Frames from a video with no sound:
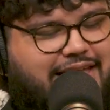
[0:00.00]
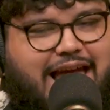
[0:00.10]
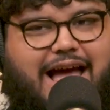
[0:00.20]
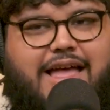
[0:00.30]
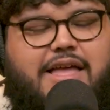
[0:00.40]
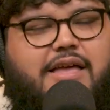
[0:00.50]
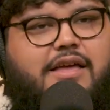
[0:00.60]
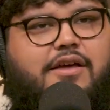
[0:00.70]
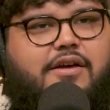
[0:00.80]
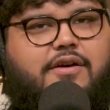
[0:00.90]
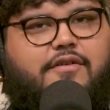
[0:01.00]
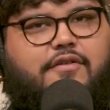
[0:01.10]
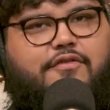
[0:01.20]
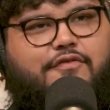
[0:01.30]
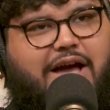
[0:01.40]
is over on these
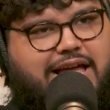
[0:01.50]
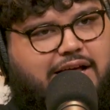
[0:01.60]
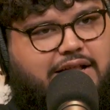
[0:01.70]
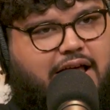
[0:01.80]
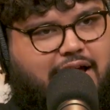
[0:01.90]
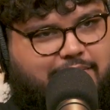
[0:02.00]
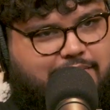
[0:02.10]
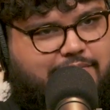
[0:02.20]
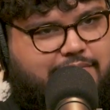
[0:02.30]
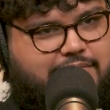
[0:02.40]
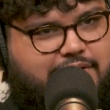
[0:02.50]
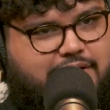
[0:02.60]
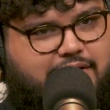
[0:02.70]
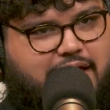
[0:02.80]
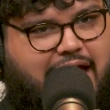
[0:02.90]
things. Fight Club
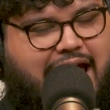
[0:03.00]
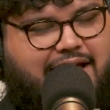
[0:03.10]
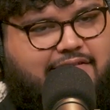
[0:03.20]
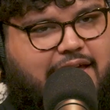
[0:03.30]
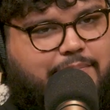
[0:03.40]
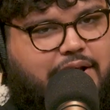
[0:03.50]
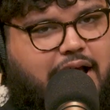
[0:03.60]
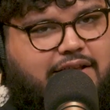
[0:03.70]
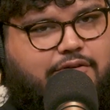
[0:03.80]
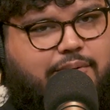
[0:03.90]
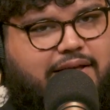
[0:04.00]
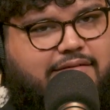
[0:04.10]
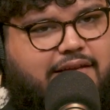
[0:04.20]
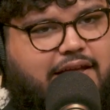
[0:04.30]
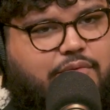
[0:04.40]
has a plot
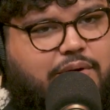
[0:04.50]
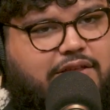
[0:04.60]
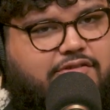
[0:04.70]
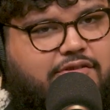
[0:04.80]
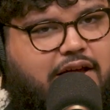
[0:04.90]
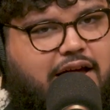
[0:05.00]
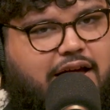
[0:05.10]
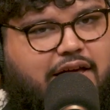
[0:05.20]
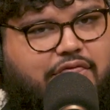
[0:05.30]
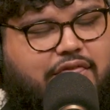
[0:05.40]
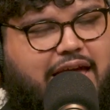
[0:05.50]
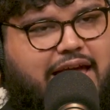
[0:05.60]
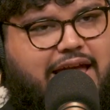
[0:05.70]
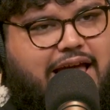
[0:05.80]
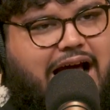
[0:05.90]
twist in which
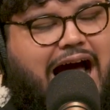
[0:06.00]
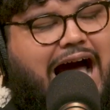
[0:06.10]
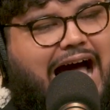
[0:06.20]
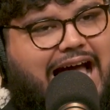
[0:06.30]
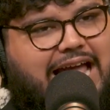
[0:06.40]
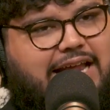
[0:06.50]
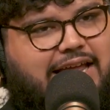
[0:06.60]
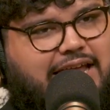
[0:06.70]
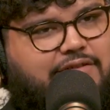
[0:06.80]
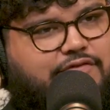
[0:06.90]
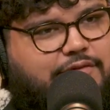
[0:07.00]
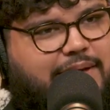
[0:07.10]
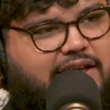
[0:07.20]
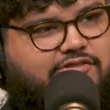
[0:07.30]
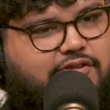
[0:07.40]
they hide
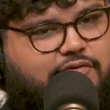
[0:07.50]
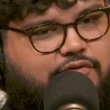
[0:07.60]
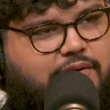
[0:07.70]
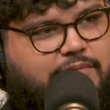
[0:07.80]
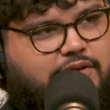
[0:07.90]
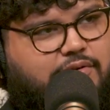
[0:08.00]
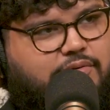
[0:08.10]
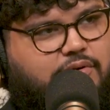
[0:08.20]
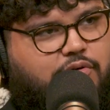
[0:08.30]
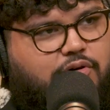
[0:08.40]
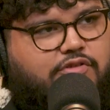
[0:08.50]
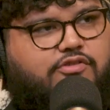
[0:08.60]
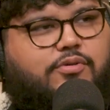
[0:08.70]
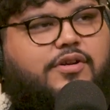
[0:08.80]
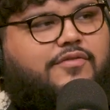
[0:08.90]
information from you or
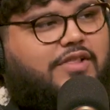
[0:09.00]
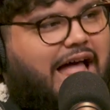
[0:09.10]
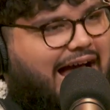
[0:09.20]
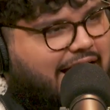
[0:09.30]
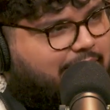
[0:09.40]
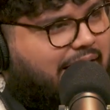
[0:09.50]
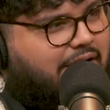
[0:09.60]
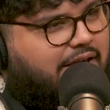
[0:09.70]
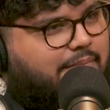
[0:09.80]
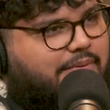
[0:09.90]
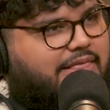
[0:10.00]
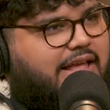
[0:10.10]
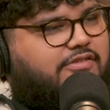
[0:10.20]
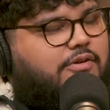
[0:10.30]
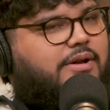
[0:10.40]
sort of lie about it, but
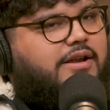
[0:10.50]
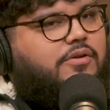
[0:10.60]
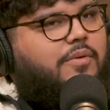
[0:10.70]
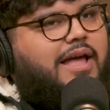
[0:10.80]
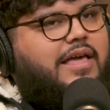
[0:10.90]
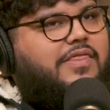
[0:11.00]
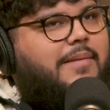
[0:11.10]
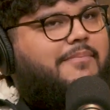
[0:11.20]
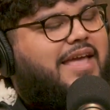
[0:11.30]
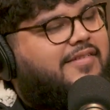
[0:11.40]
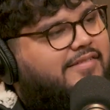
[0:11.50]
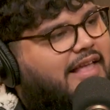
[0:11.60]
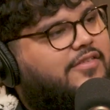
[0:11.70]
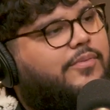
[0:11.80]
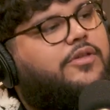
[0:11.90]
they do it in a way that makes
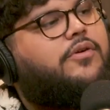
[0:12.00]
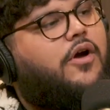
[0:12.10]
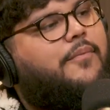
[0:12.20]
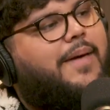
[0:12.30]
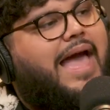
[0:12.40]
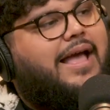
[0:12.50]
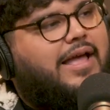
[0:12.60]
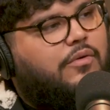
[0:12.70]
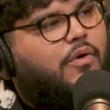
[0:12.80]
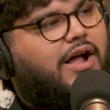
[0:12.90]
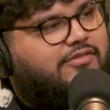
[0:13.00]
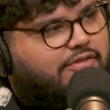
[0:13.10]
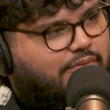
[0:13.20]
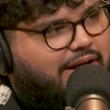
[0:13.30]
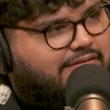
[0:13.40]
sense when you go back and watch
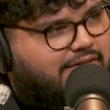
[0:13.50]
the rest